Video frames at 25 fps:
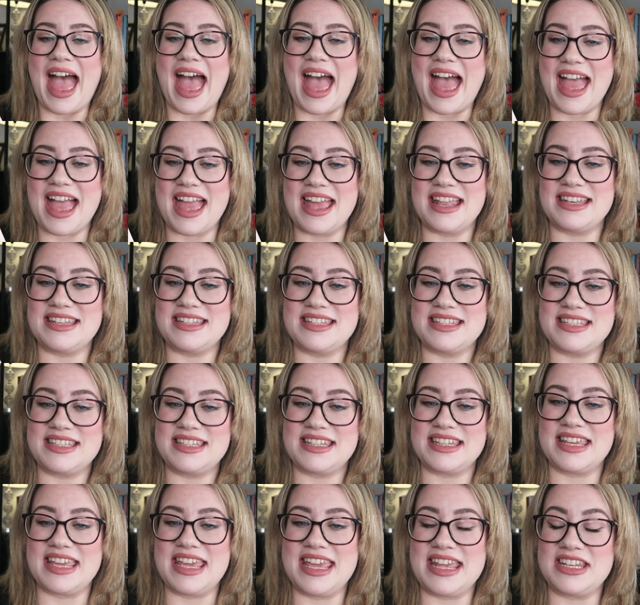
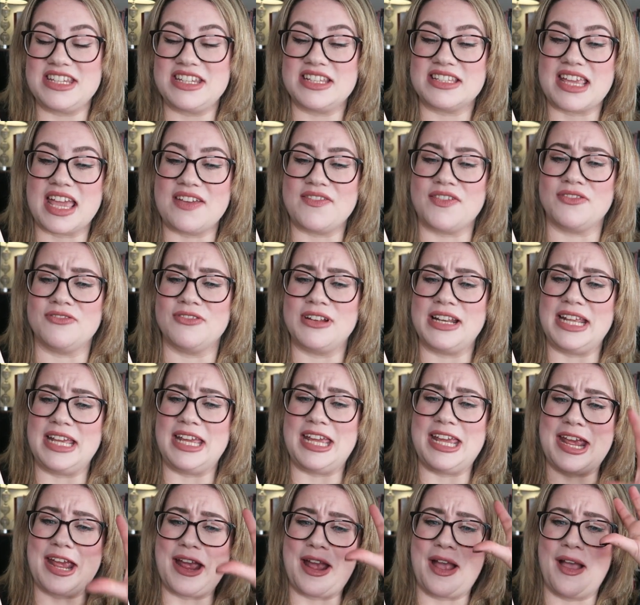And it just gave a
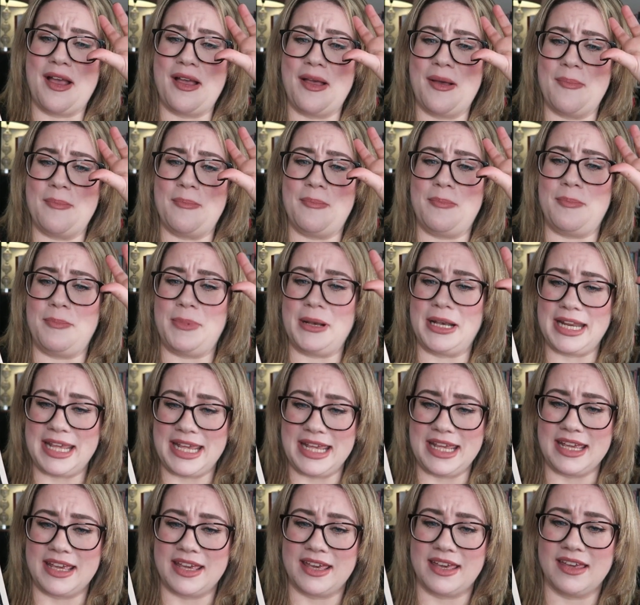really
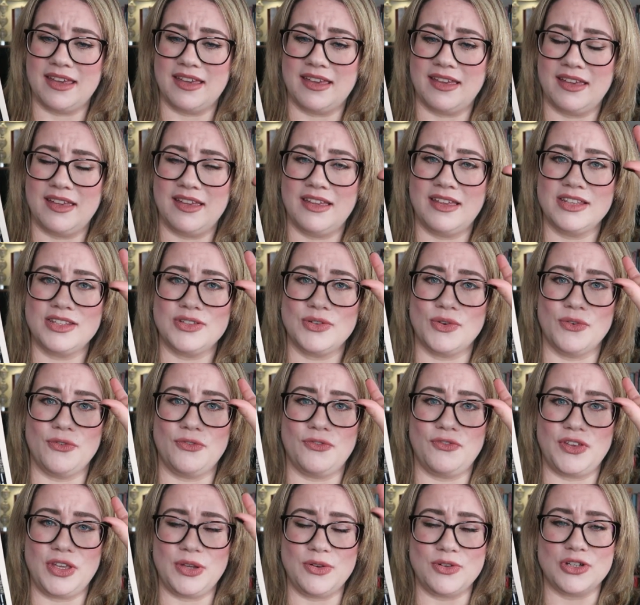bleak sort
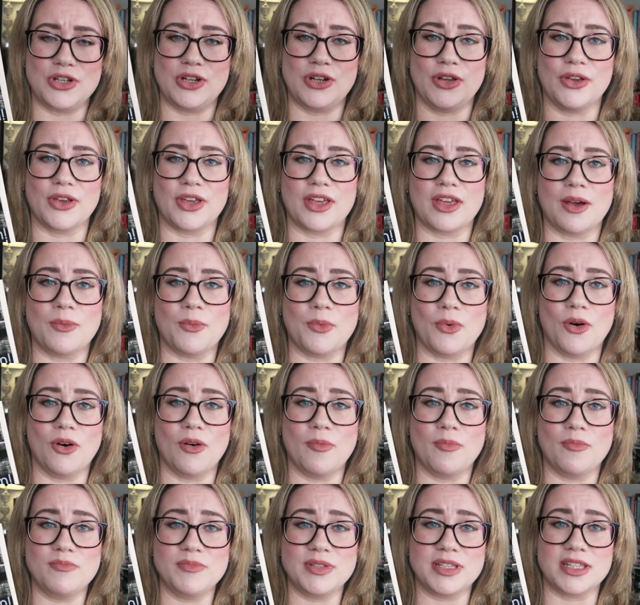of future look at
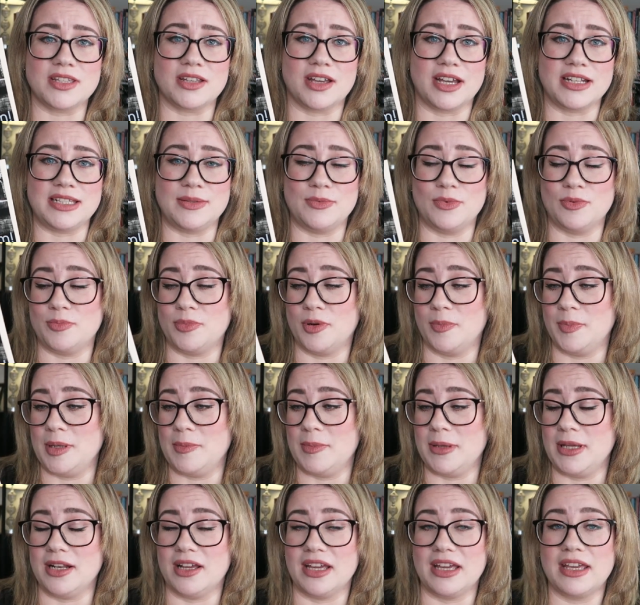what society will probably
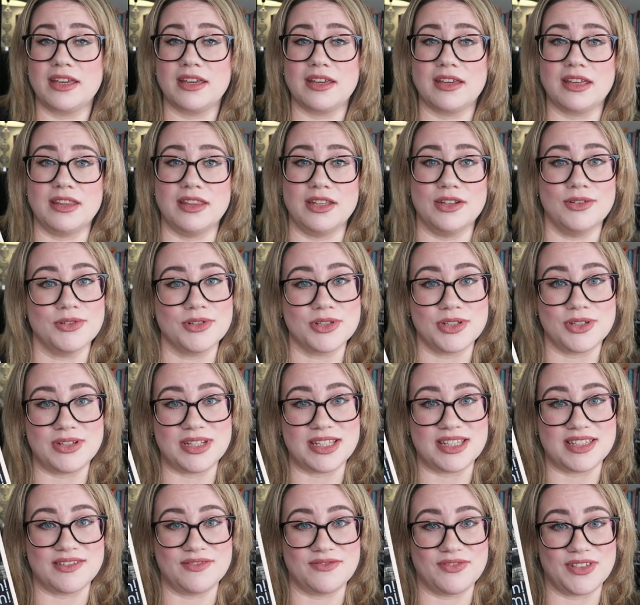be like in the not too
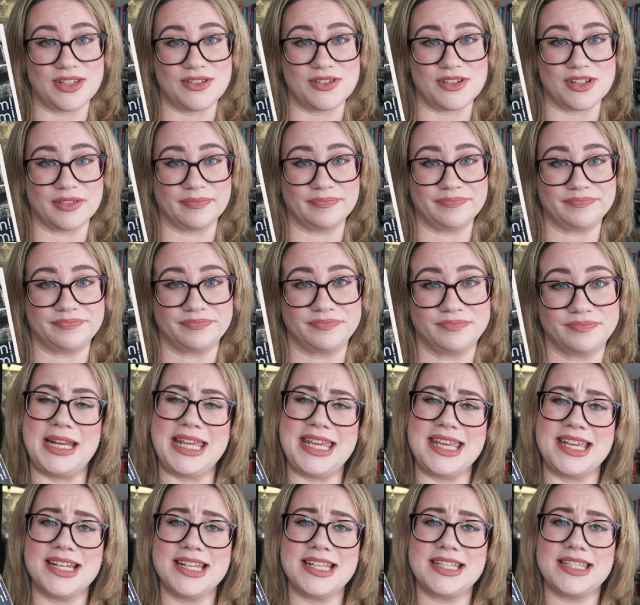distant future.
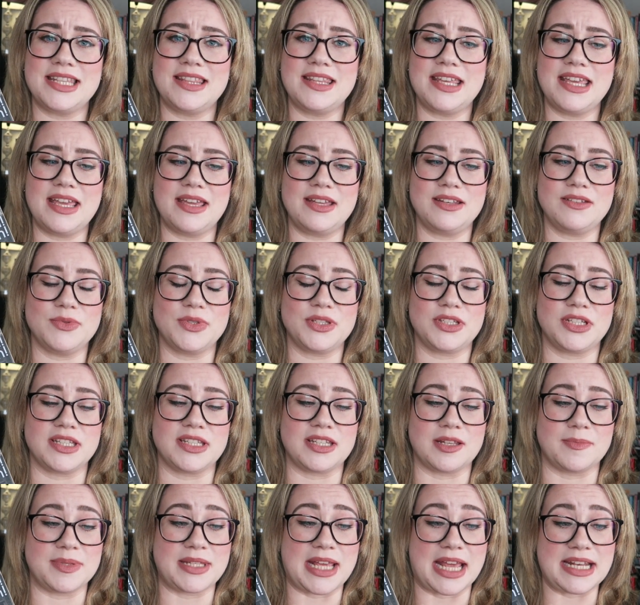Bleakness in it was
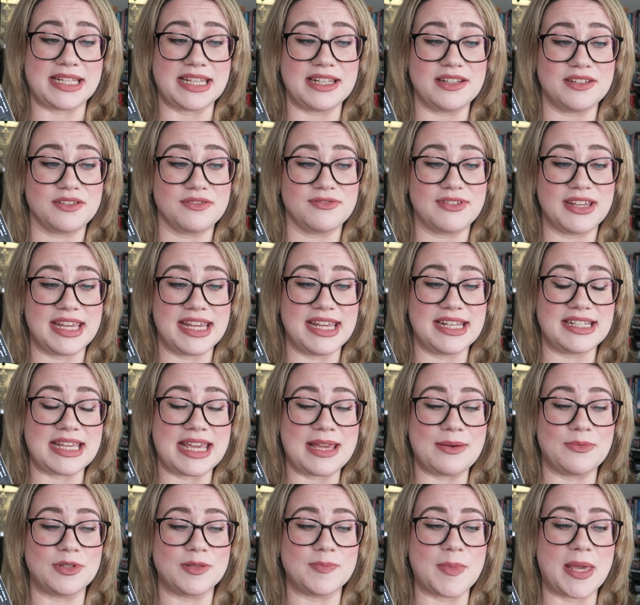just upsetting to read.
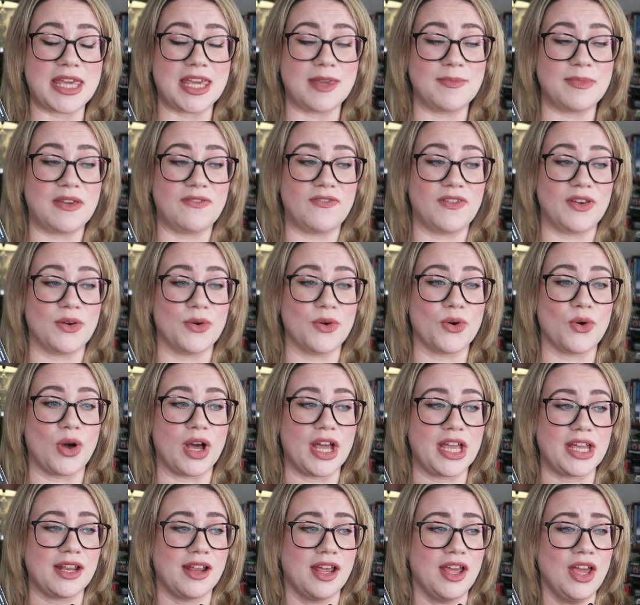It was making me feel
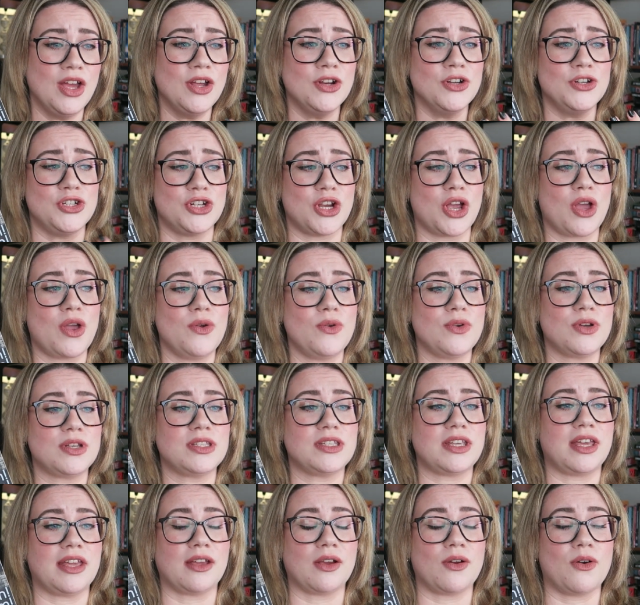quite
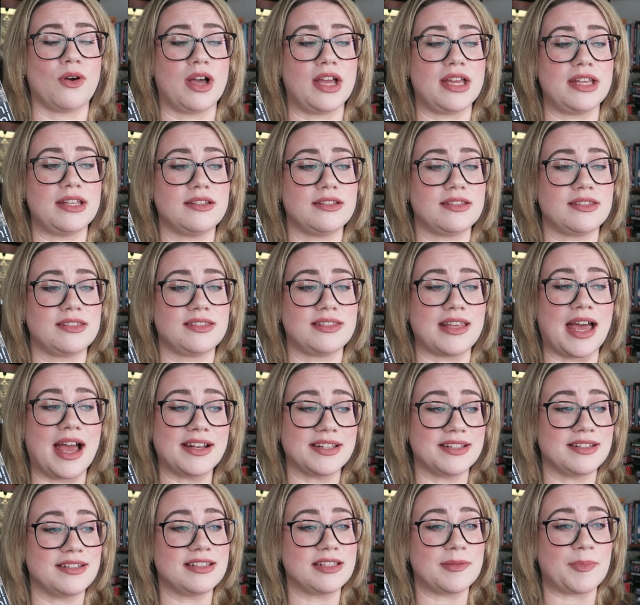choked and quite
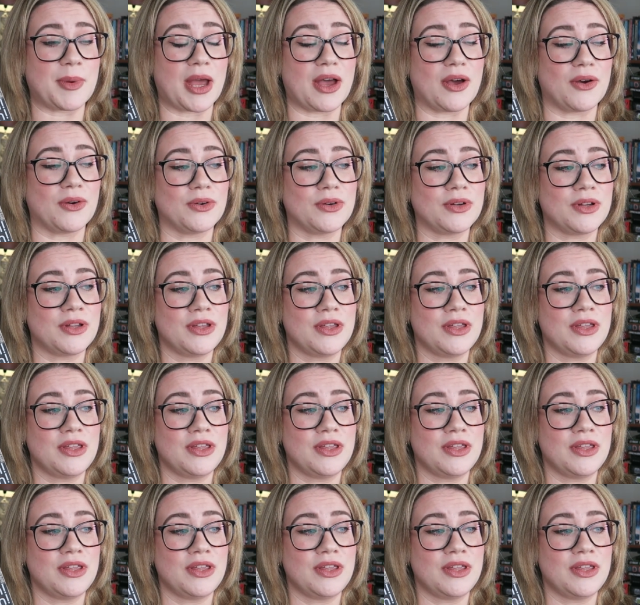saddened about